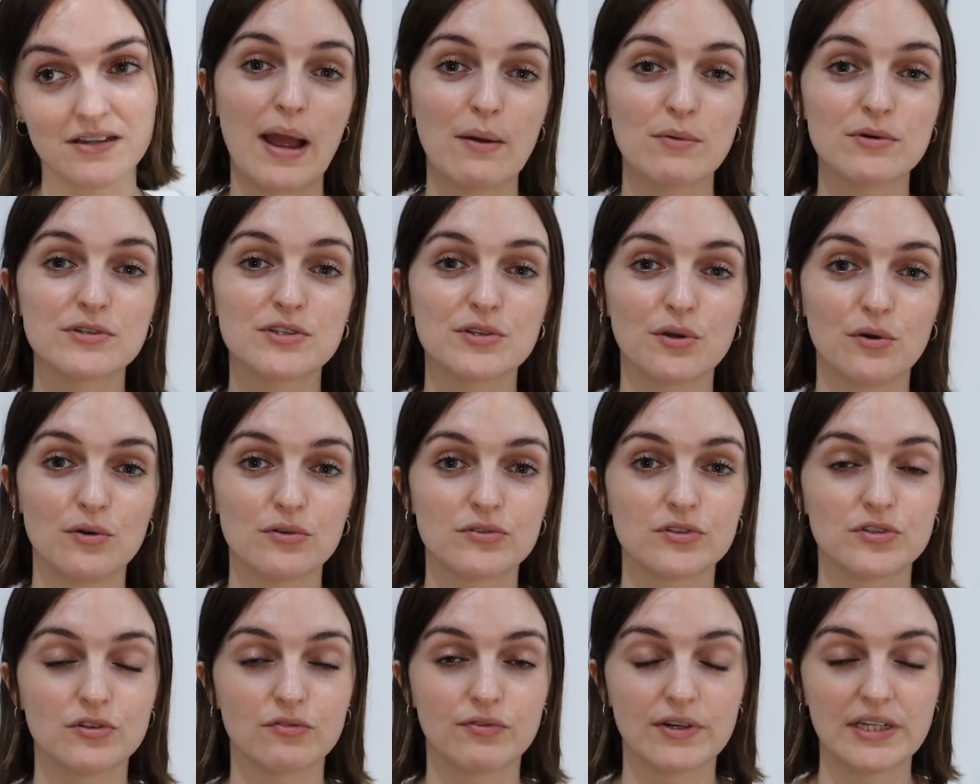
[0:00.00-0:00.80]
I was
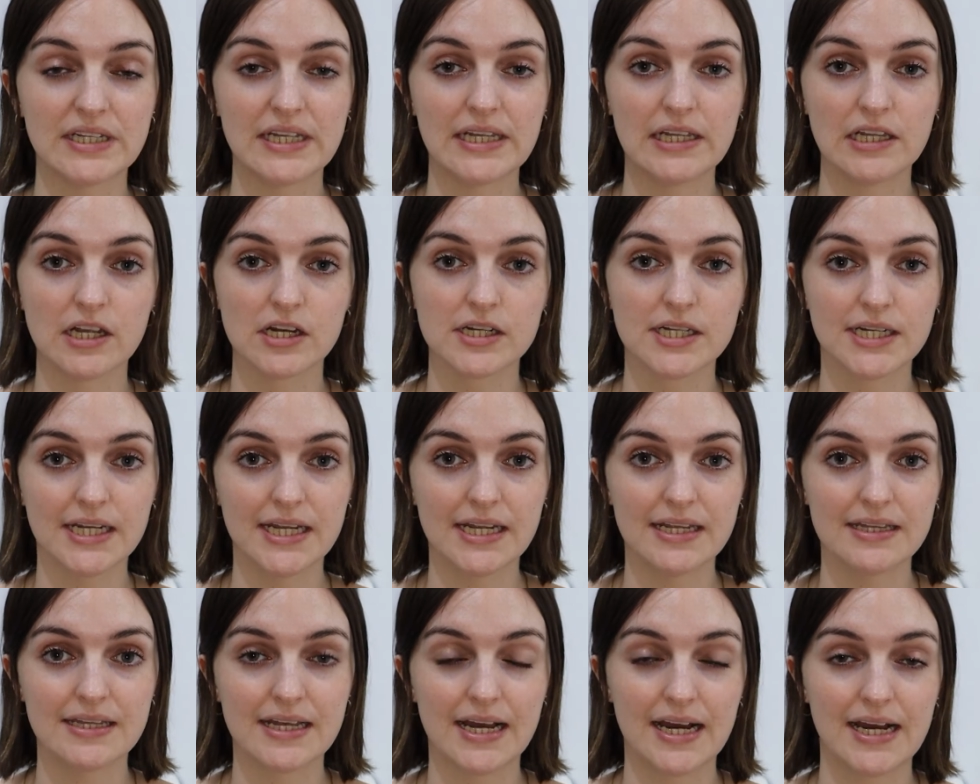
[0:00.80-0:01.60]
also really
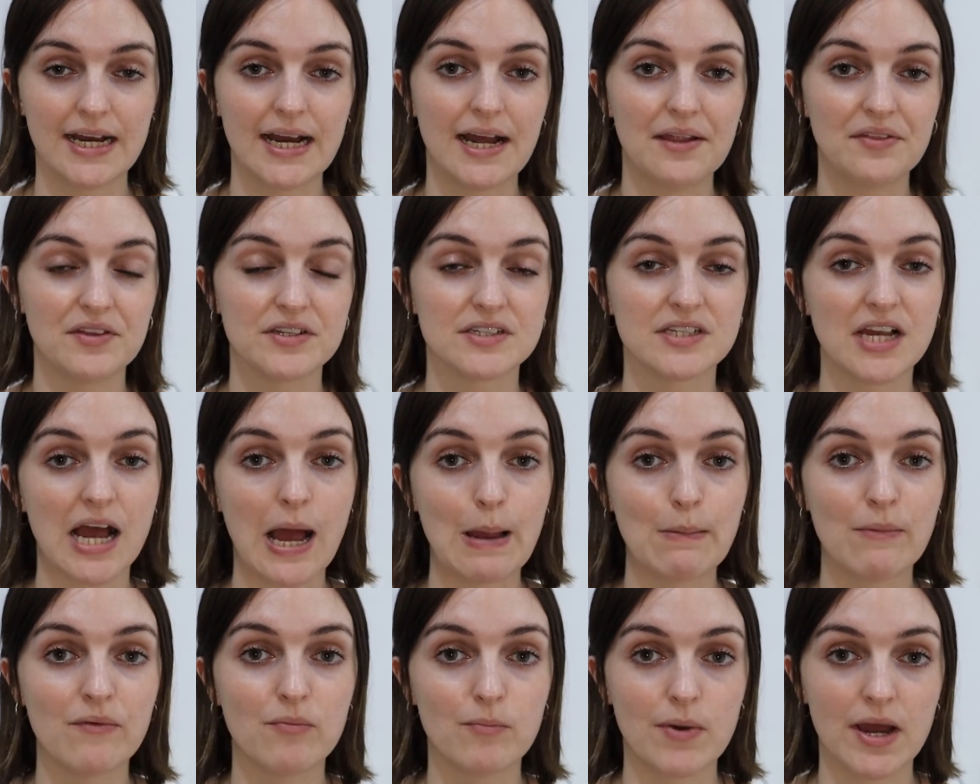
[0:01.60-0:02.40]
lucky that at the
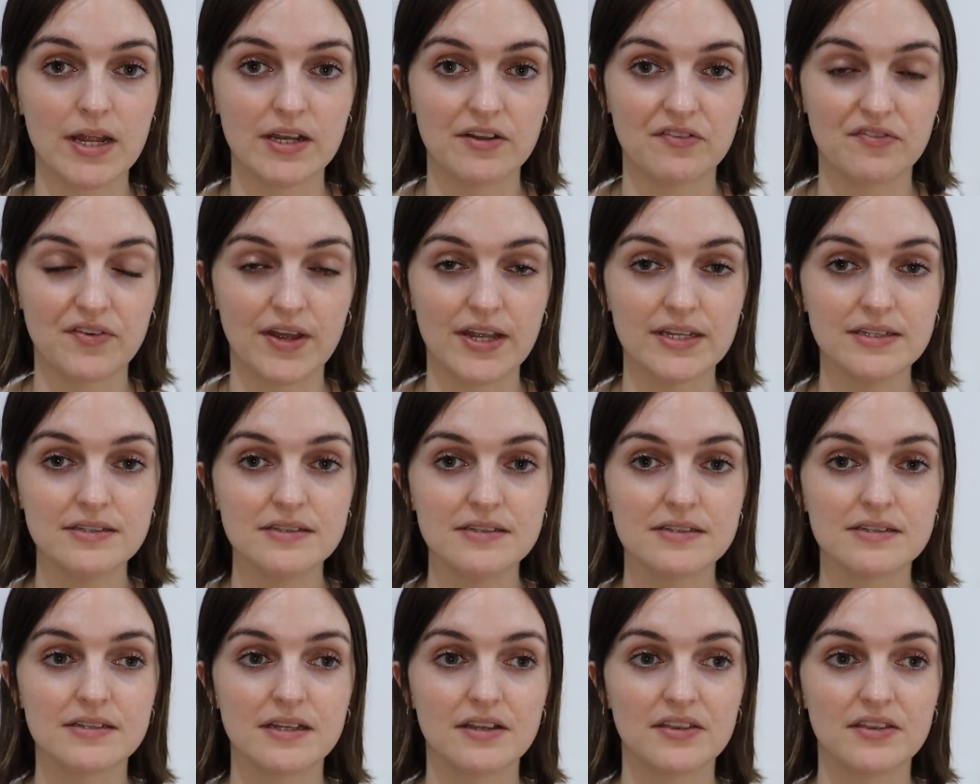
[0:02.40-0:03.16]
time of my defense,